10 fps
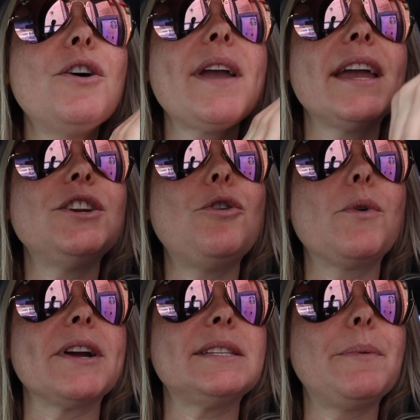Okay, no
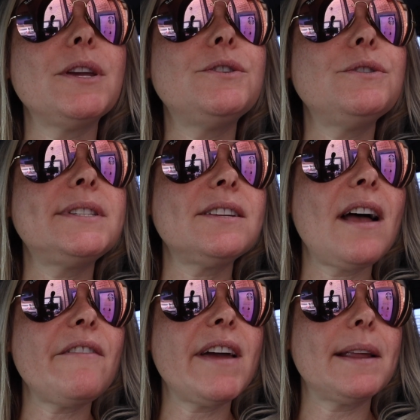worries, but you do still
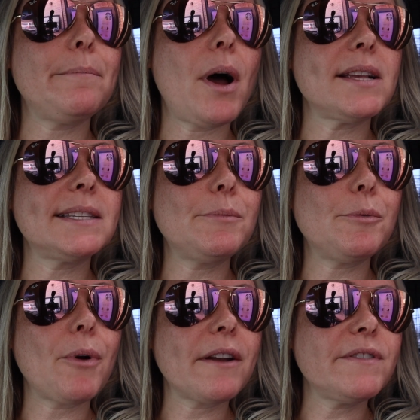have that Impossible
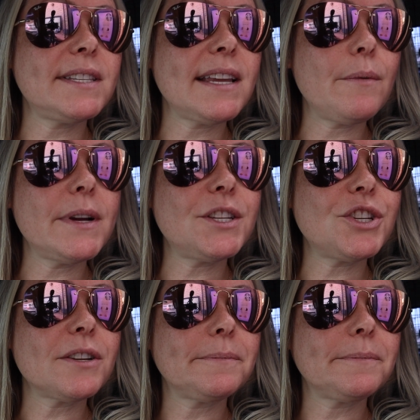breakfast sandwich?